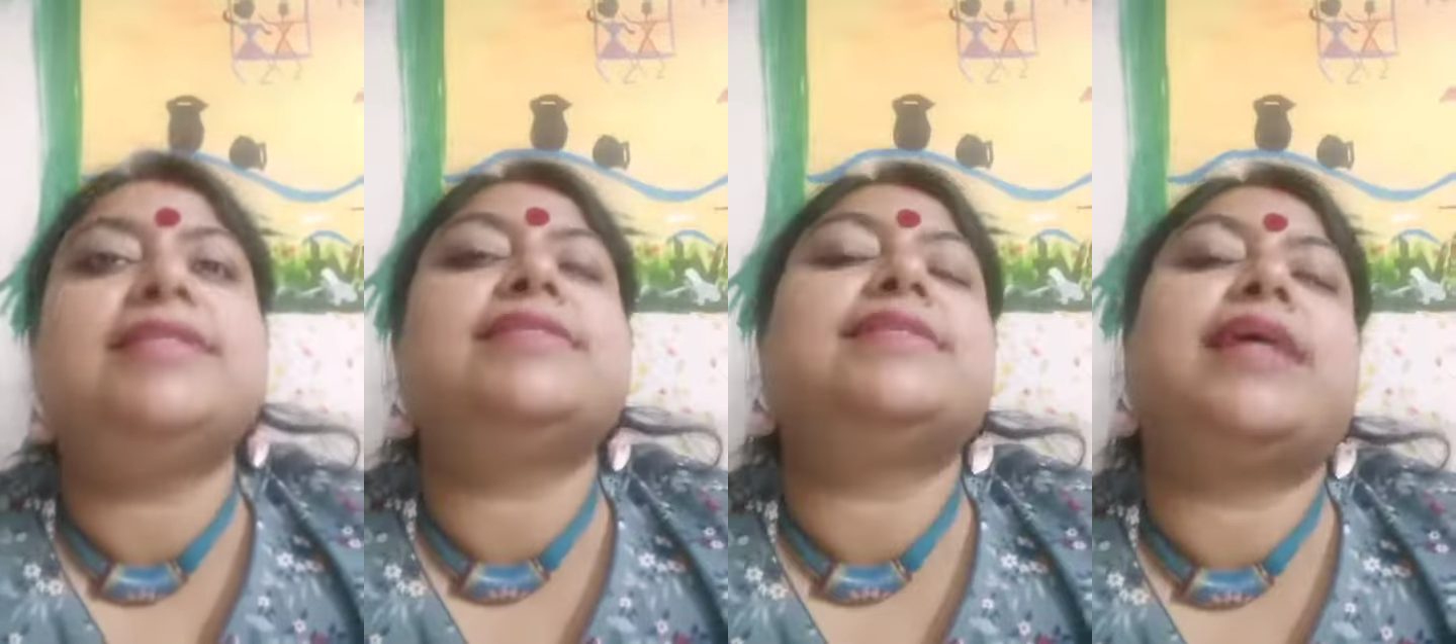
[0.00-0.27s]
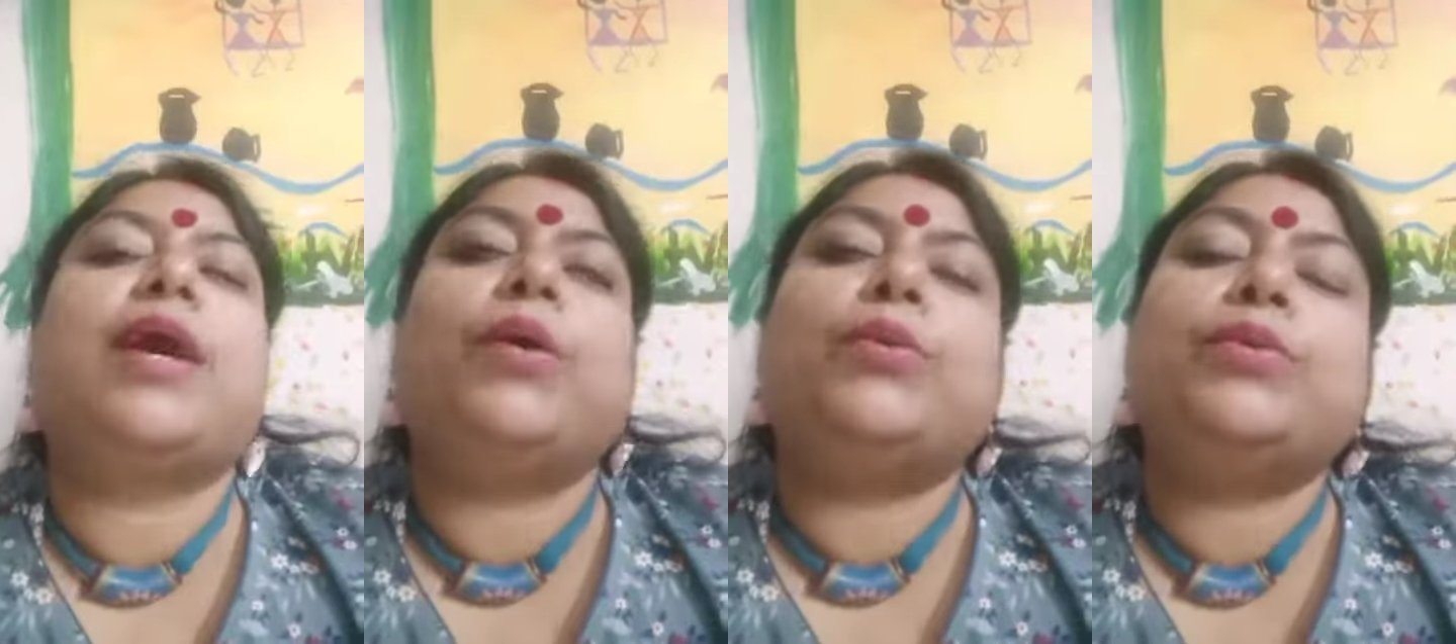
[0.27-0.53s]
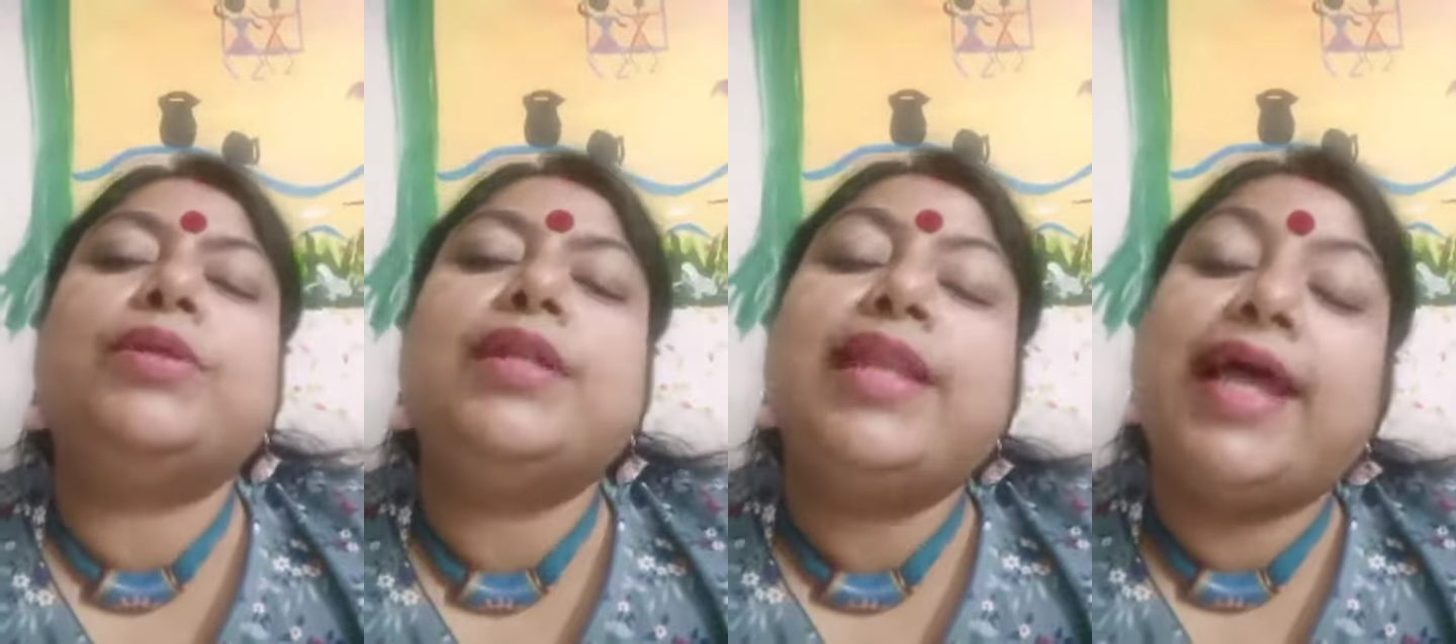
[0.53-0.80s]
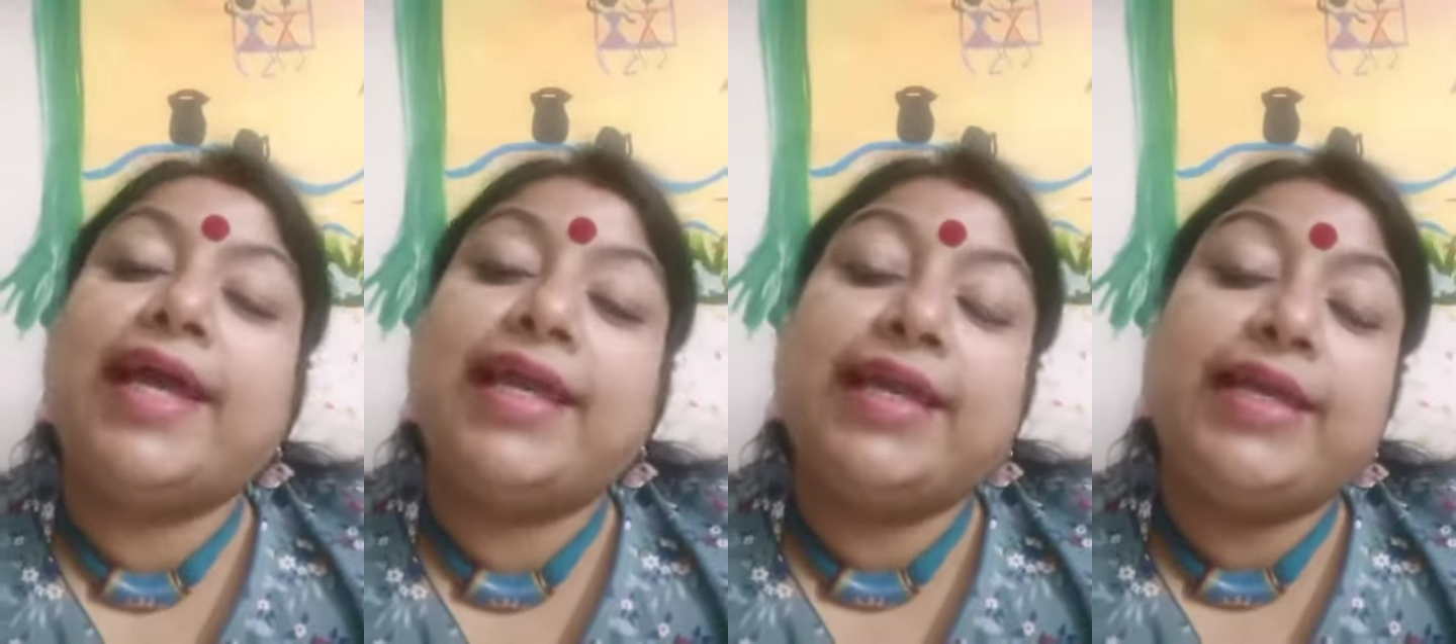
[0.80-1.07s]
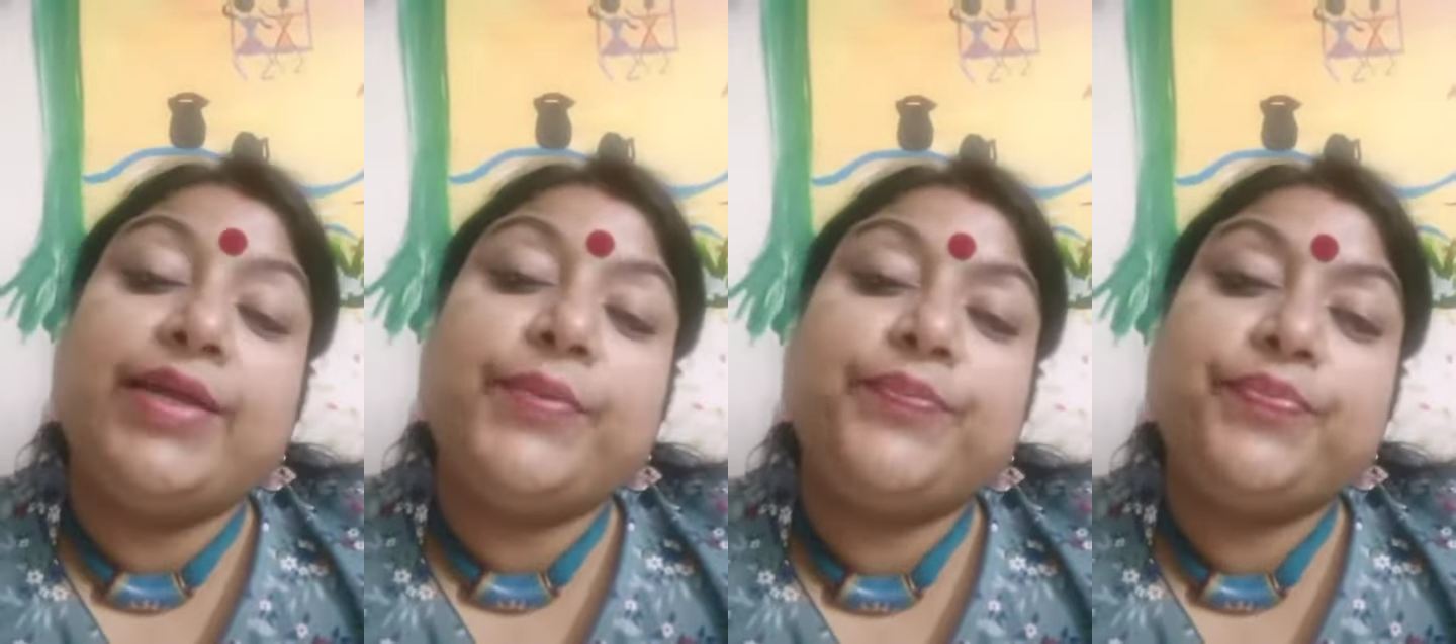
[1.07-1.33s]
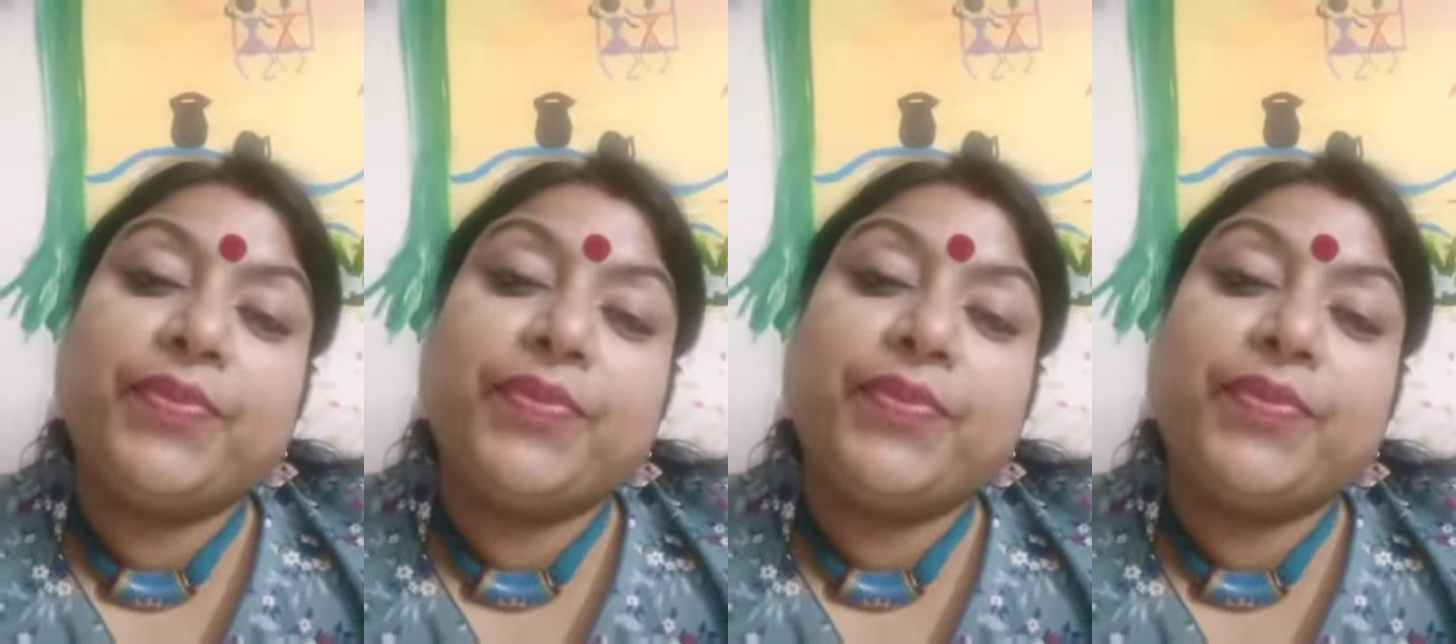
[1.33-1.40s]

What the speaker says: sound, like